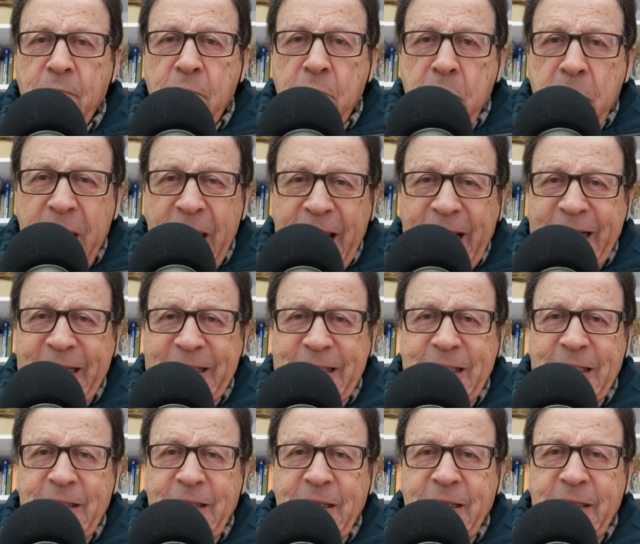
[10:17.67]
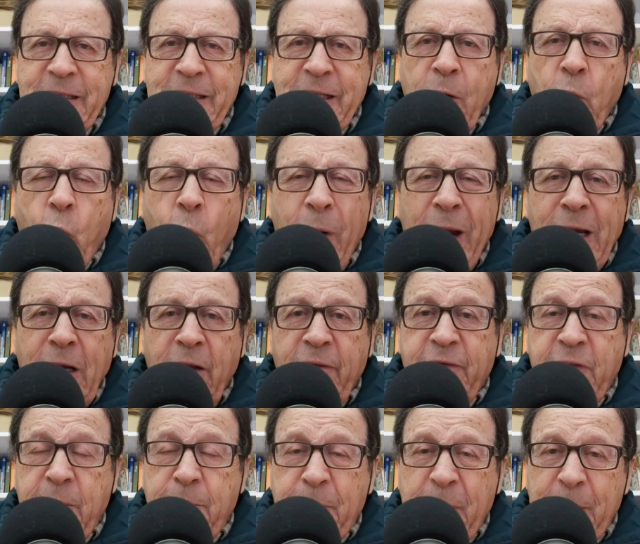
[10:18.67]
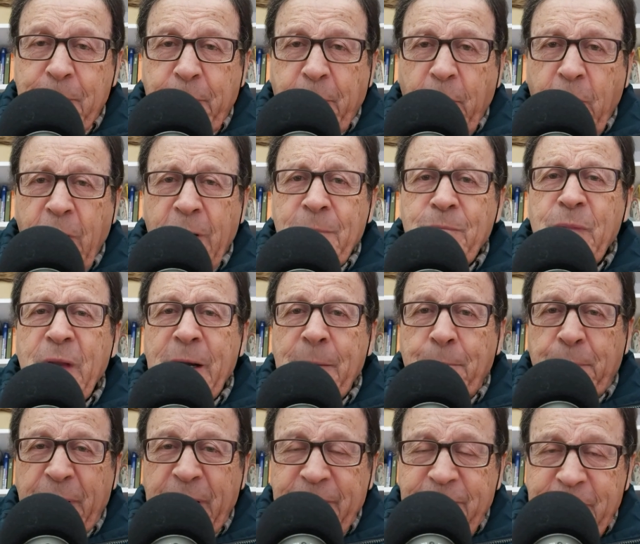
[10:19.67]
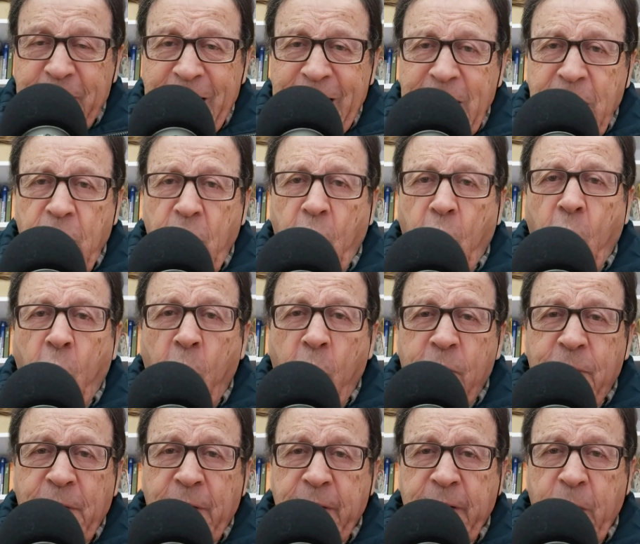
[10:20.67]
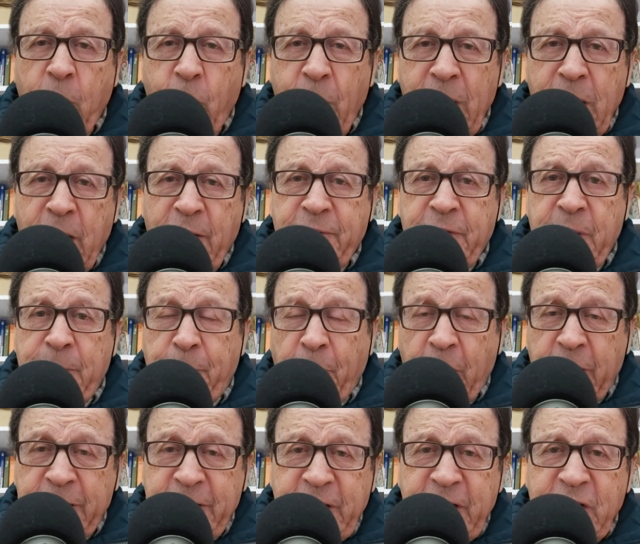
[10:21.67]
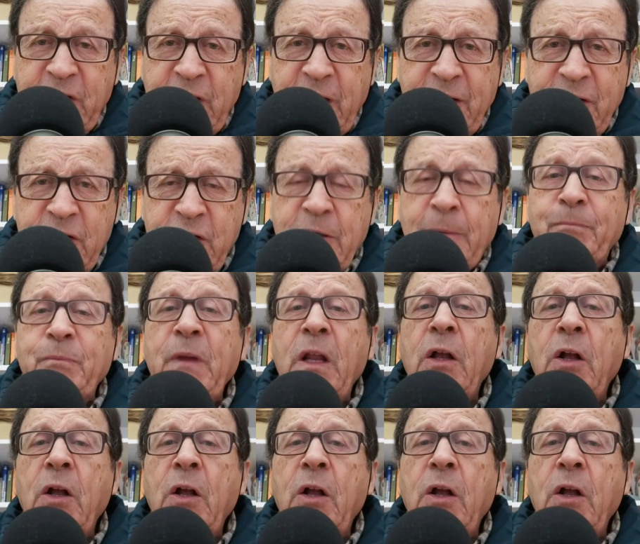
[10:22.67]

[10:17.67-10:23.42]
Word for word: makes the will of the people prevail over the will of the politicians